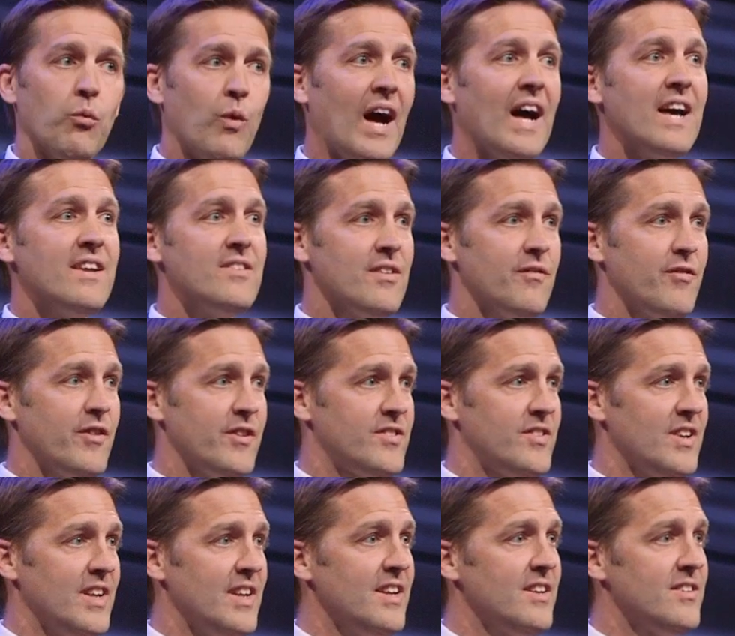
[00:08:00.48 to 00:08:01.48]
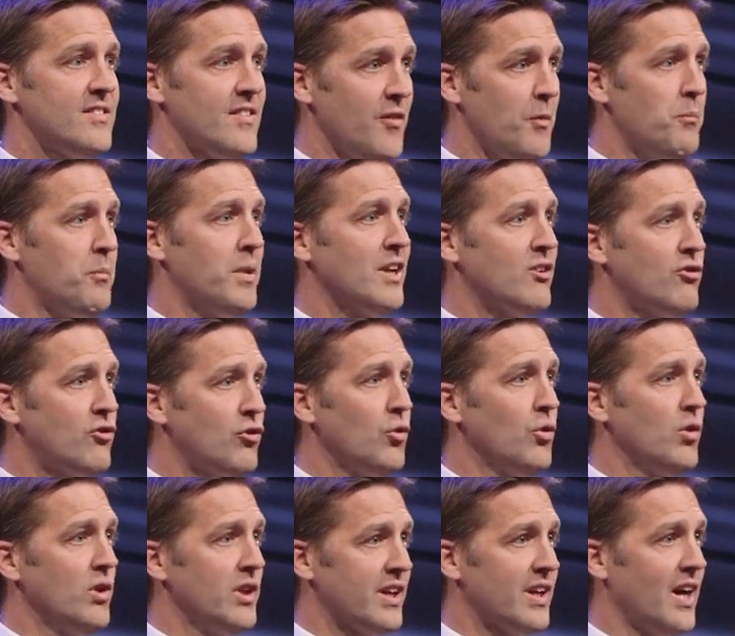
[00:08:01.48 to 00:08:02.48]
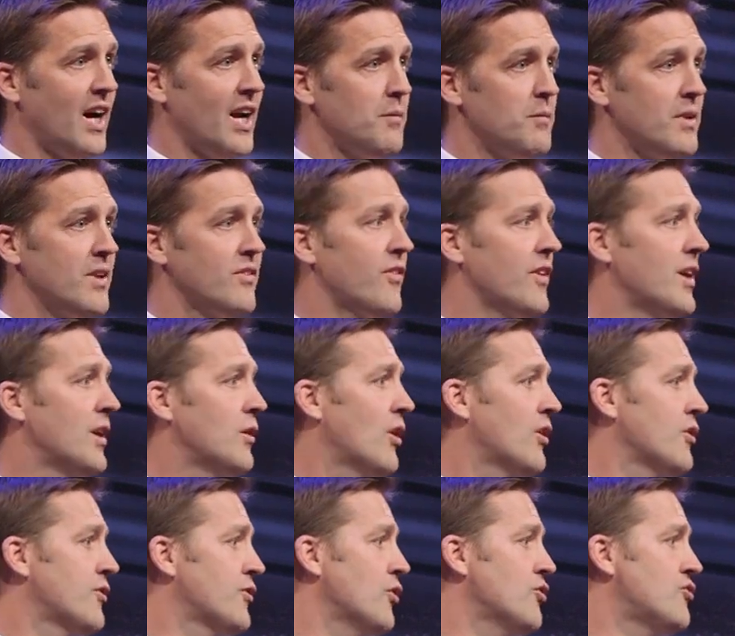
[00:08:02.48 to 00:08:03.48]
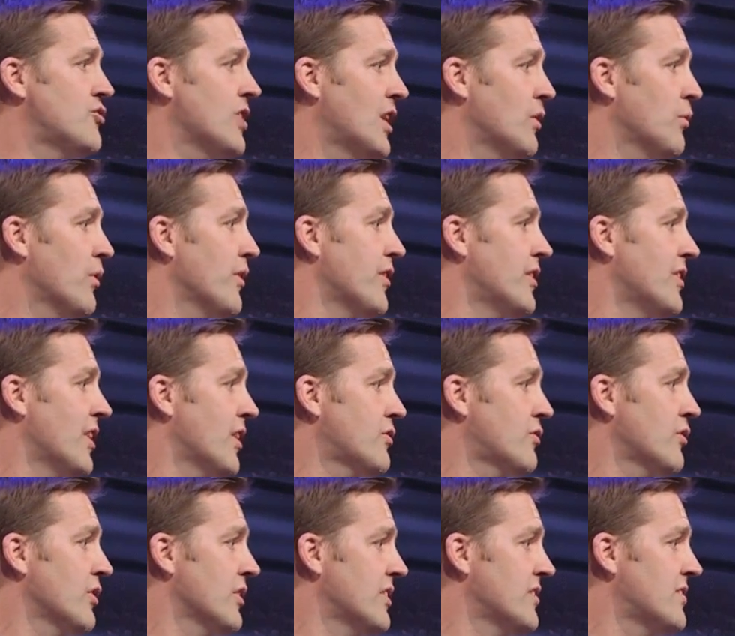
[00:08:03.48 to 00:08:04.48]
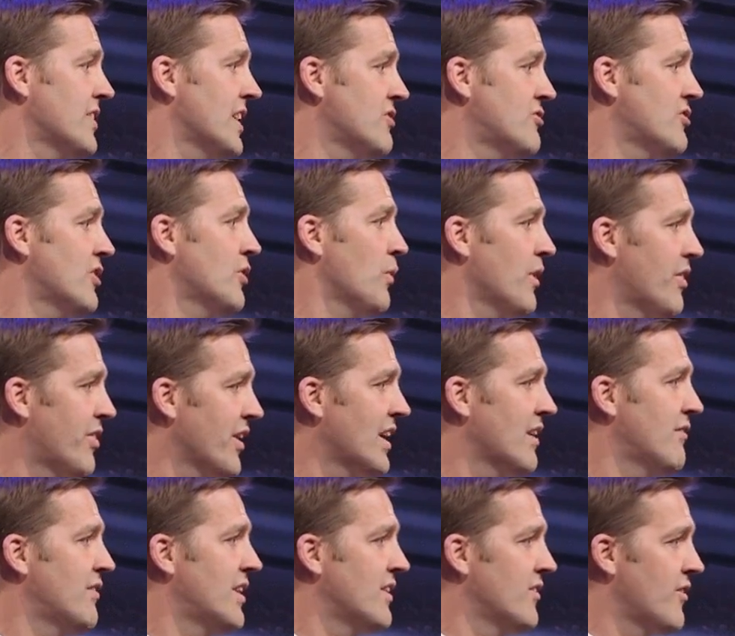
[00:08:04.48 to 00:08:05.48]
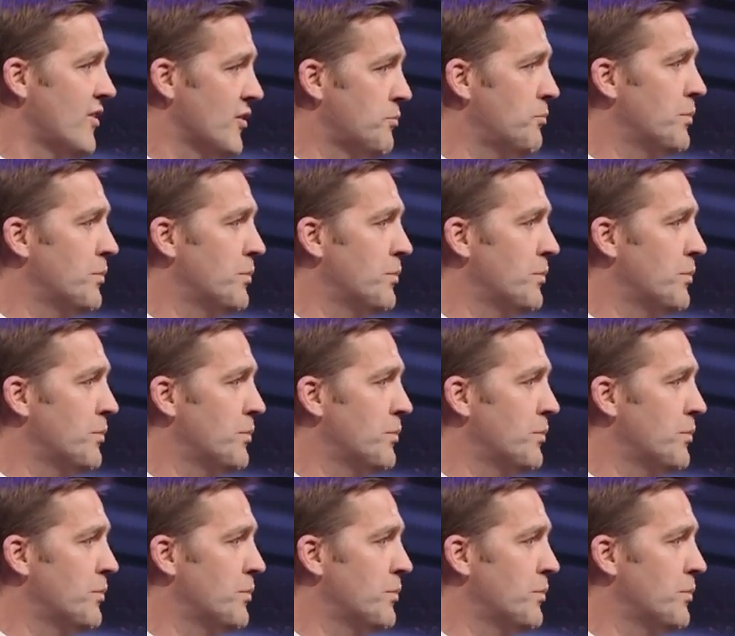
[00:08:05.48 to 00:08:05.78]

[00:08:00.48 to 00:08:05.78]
rise of the cities and the big tool economies that are associated with industrialization. We think of it as this